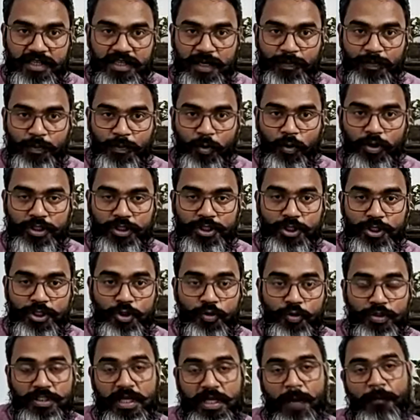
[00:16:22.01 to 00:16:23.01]
reports
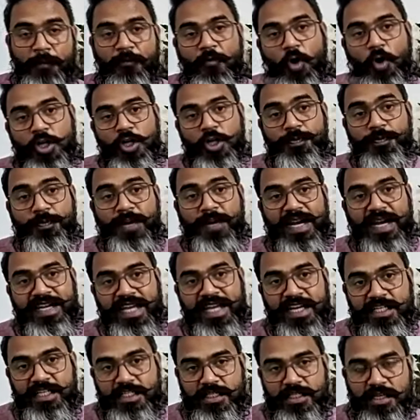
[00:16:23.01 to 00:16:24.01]
to somewhat
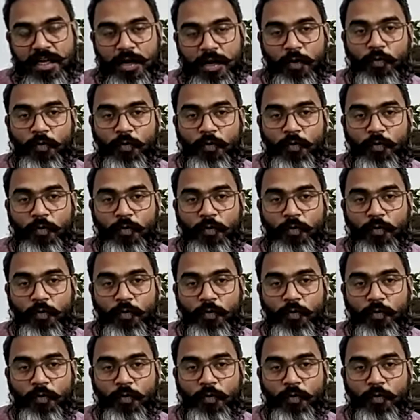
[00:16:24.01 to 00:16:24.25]
predict